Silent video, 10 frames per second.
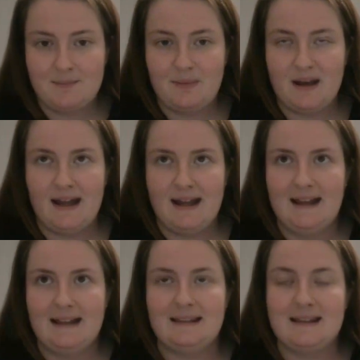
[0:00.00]
but
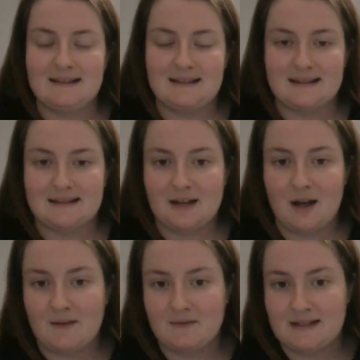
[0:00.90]
this is
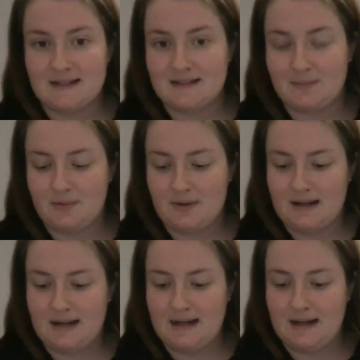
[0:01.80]
often
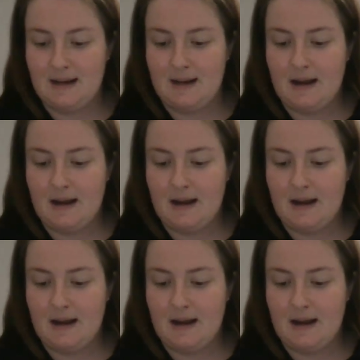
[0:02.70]
supported